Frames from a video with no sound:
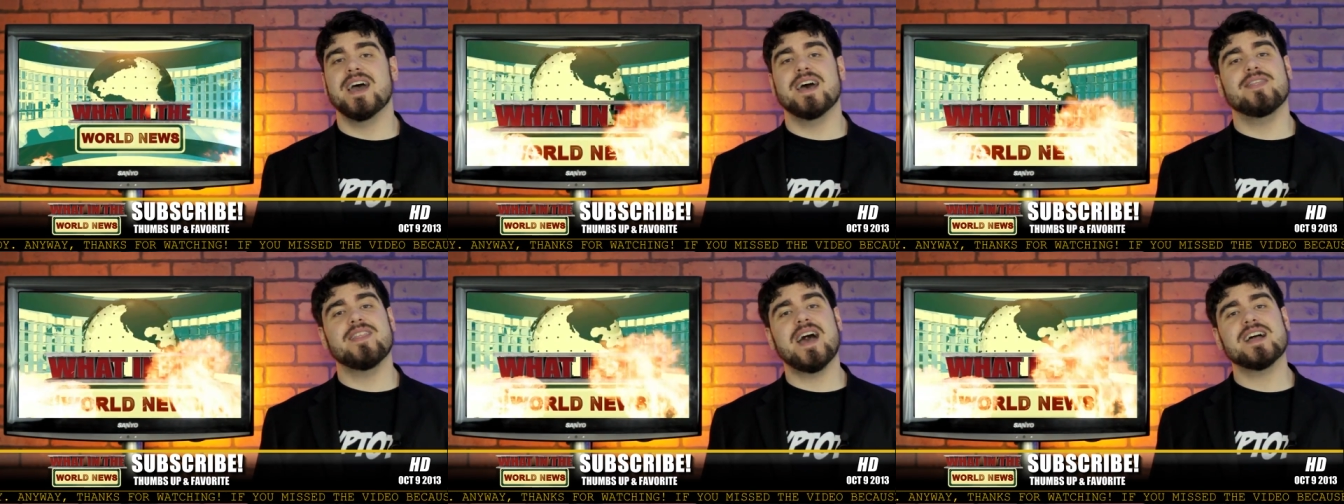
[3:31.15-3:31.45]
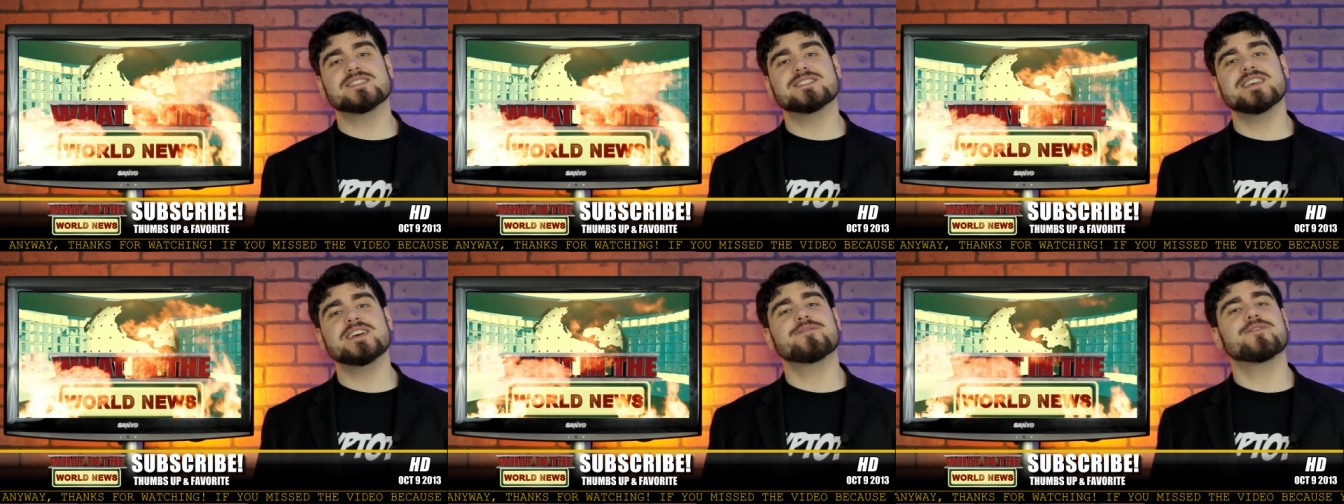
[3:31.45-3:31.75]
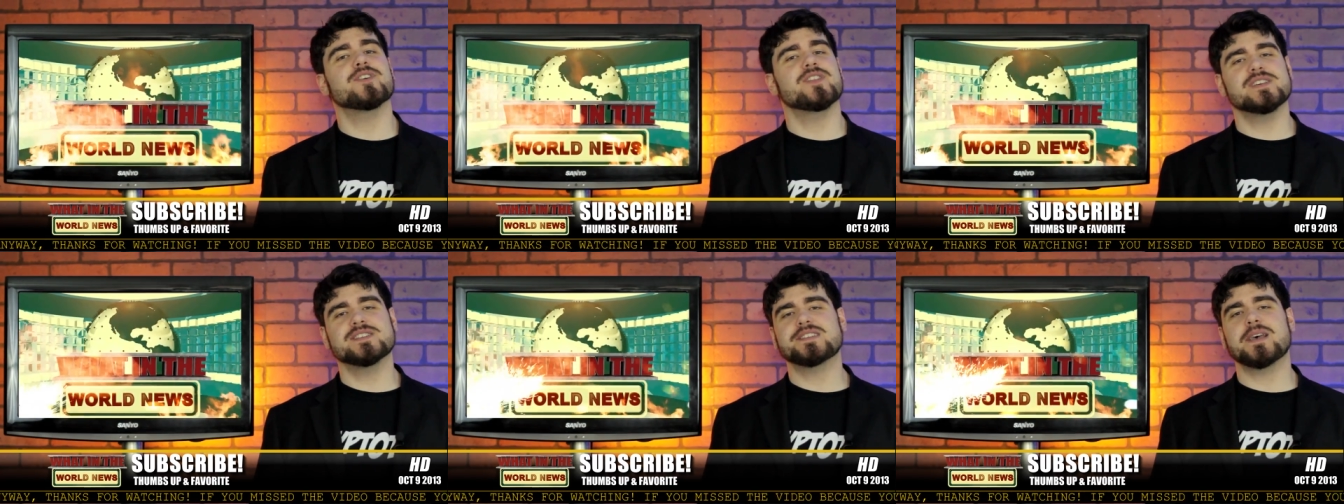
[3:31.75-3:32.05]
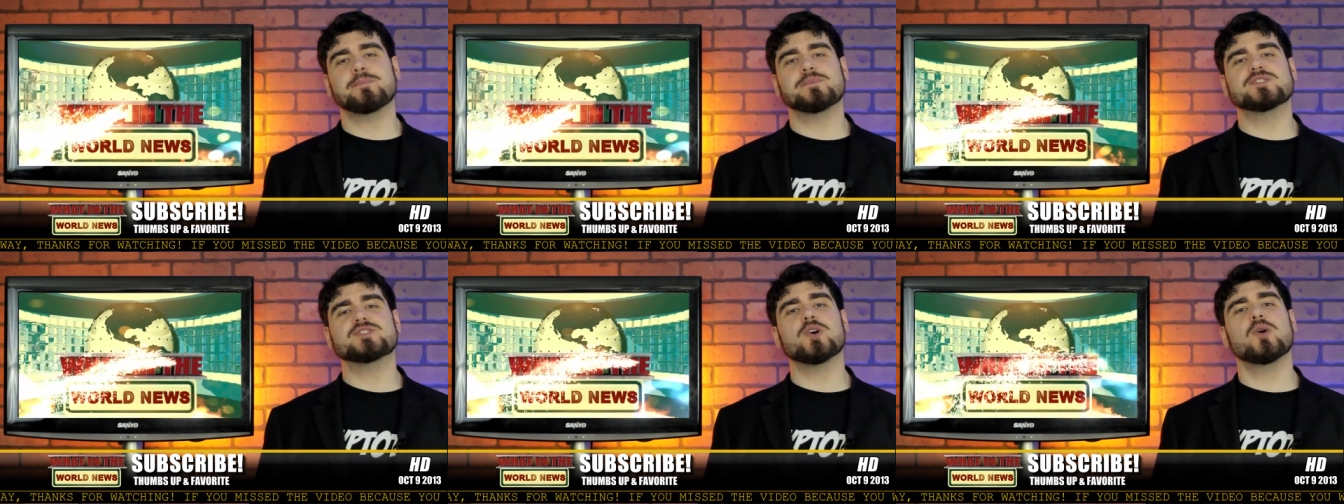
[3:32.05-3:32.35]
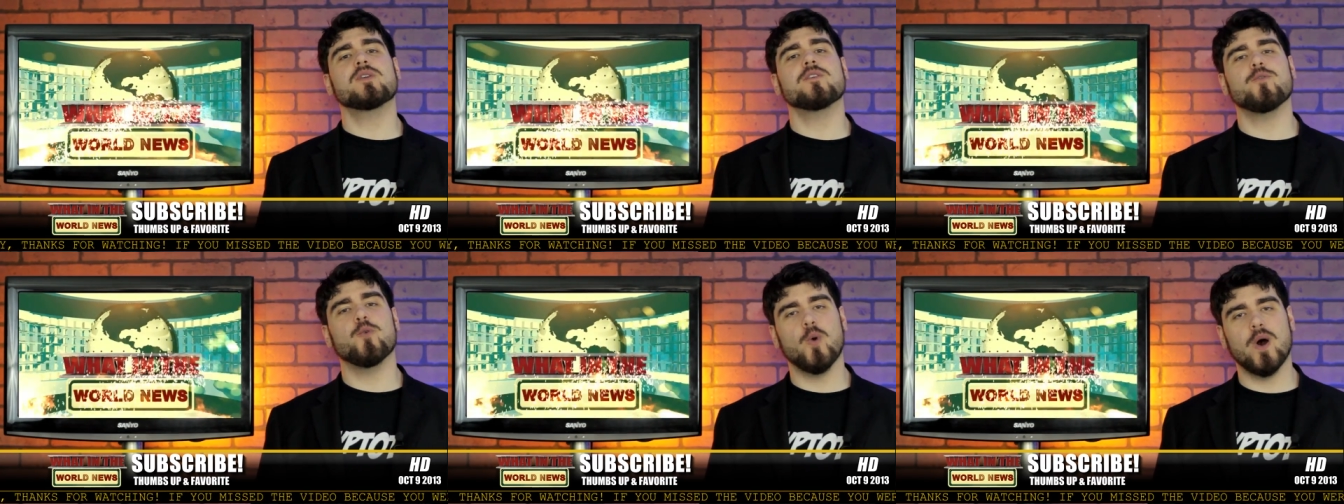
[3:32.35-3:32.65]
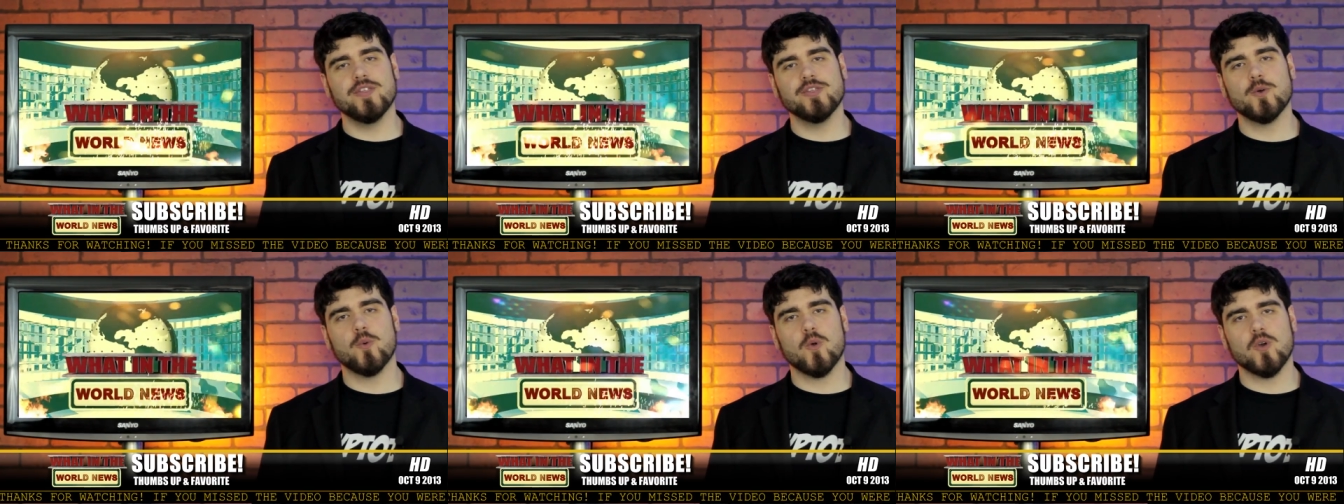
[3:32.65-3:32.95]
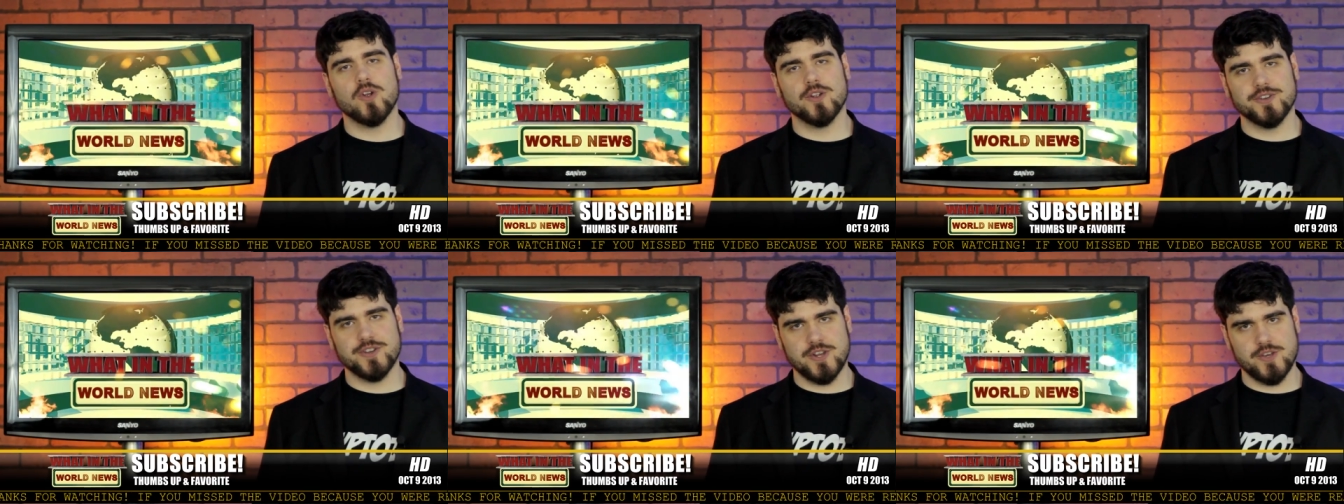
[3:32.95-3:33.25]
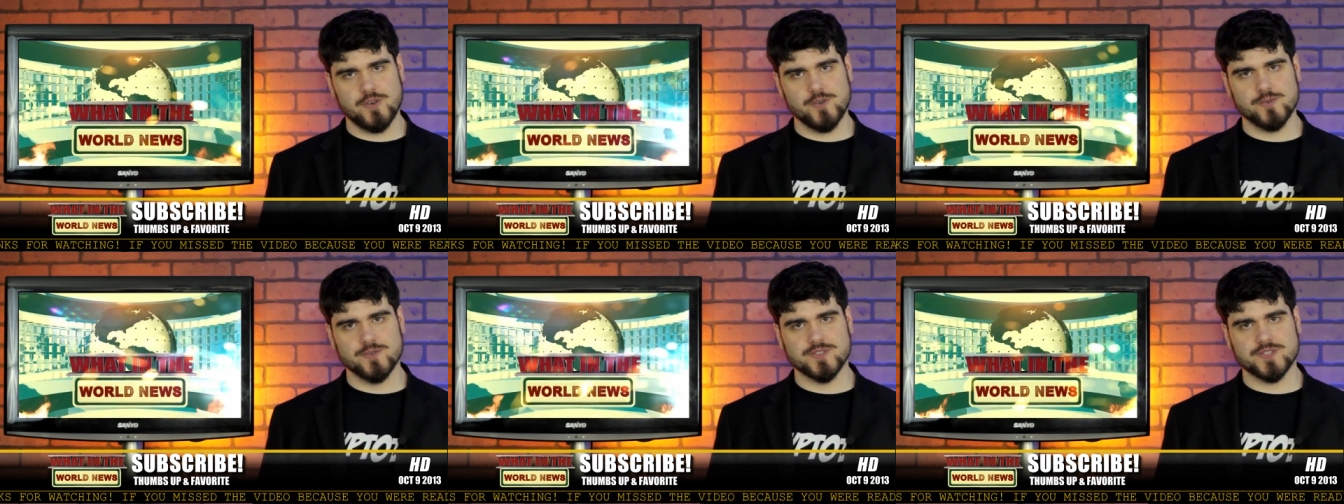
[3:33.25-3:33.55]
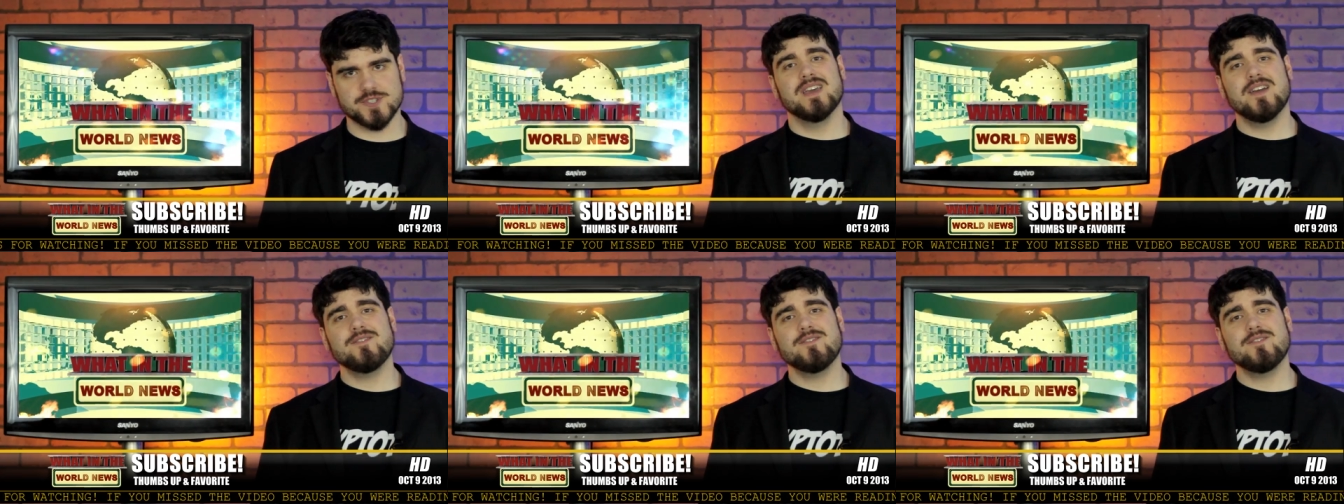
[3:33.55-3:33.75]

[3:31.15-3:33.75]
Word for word: And that's it for this episode of What in the World News.